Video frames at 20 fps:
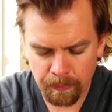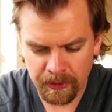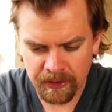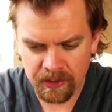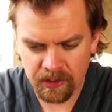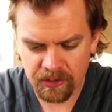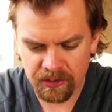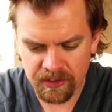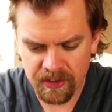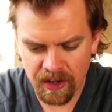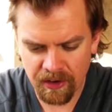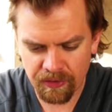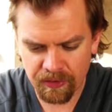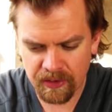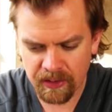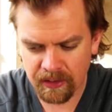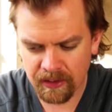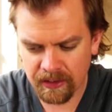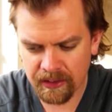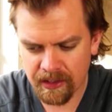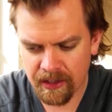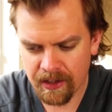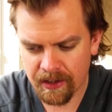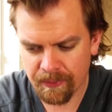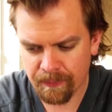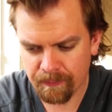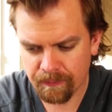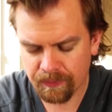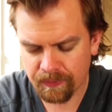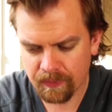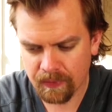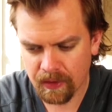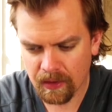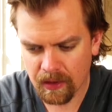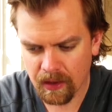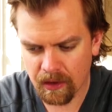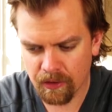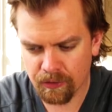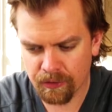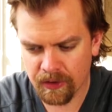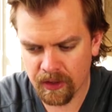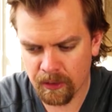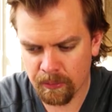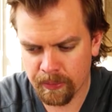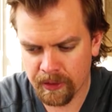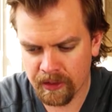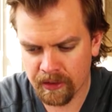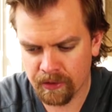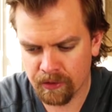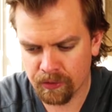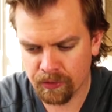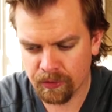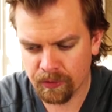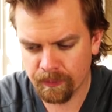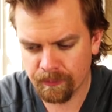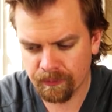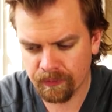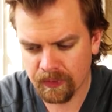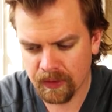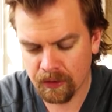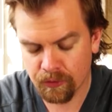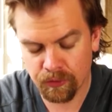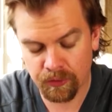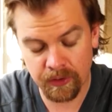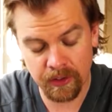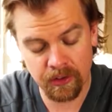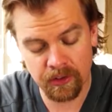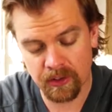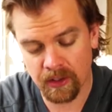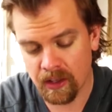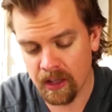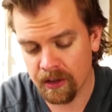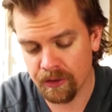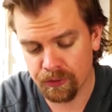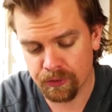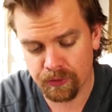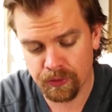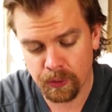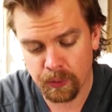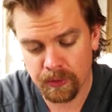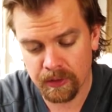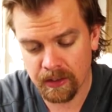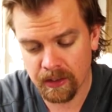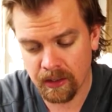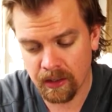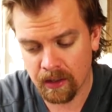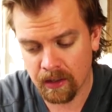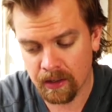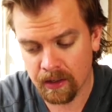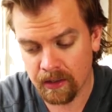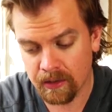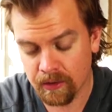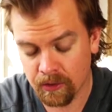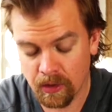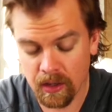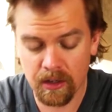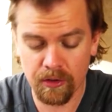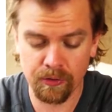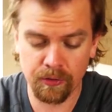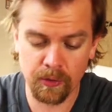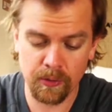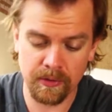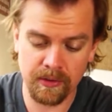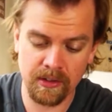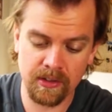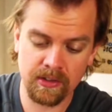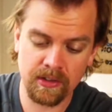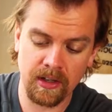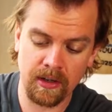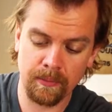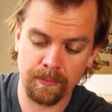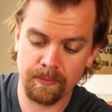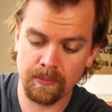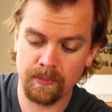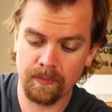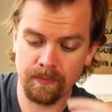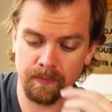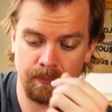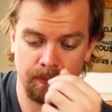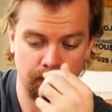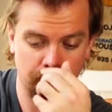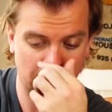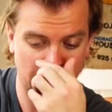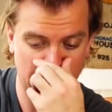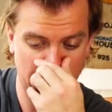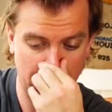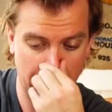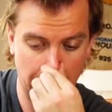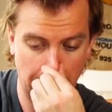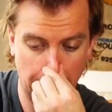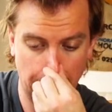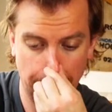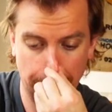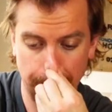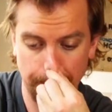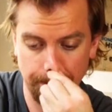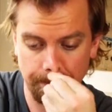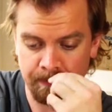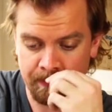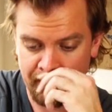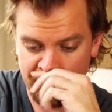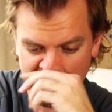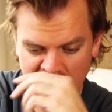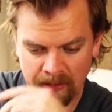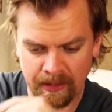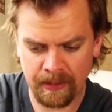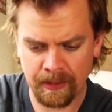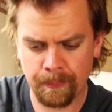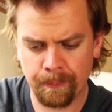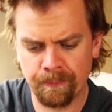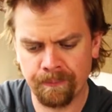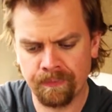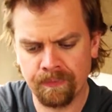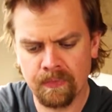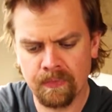But there's definitely a fair bit of, there's a lot of fruit, and a lot of fruit in this cup right now. Like,